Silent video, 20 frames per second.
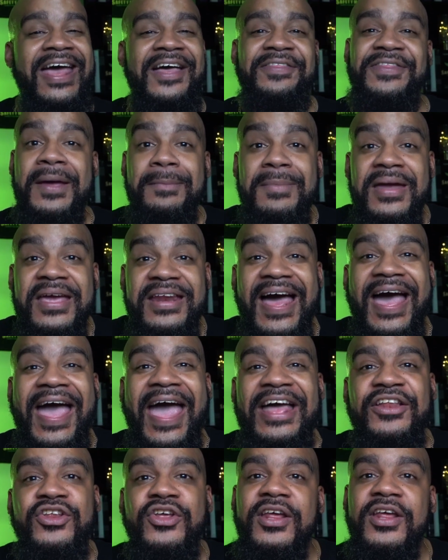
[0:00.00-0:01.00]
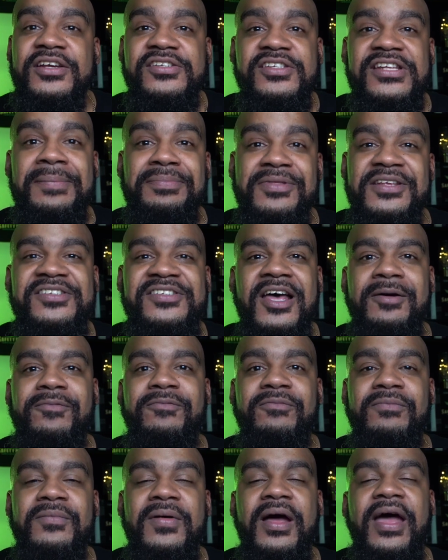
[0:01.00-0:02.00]
that means I had to
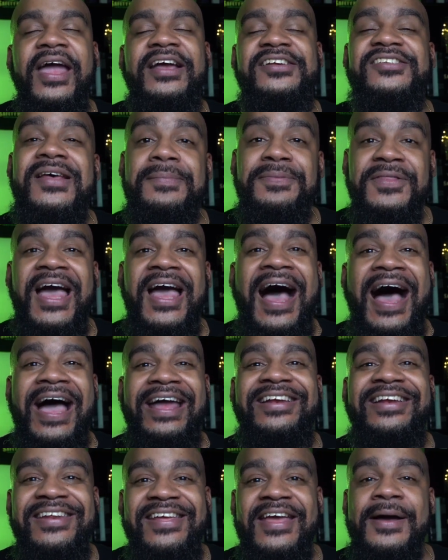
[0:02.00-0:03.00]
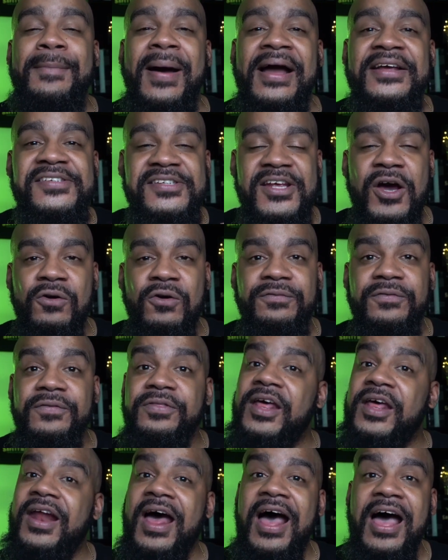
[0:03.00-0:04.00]
accept the idea myself
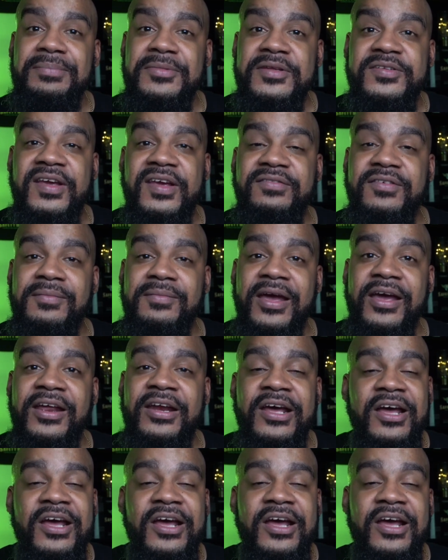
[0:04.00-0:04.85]
that I'm the safety man.